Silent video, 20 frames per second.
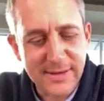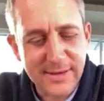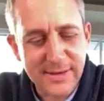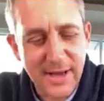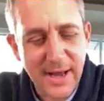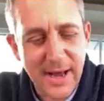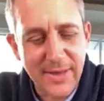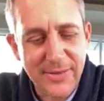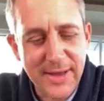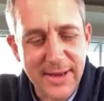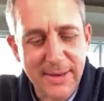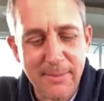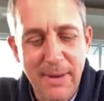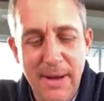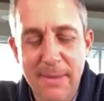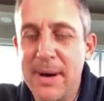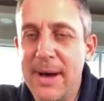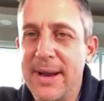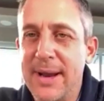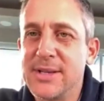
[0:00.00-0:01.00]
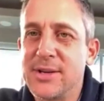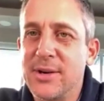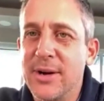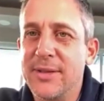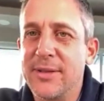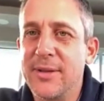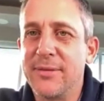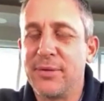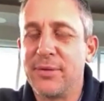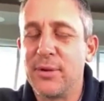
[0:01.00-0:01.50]
I think my buddies are at
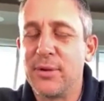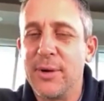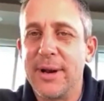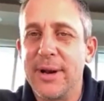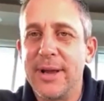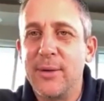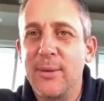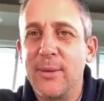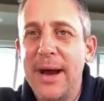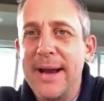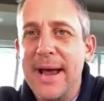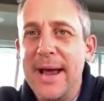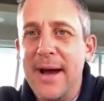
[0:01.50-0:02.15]
the Floridian right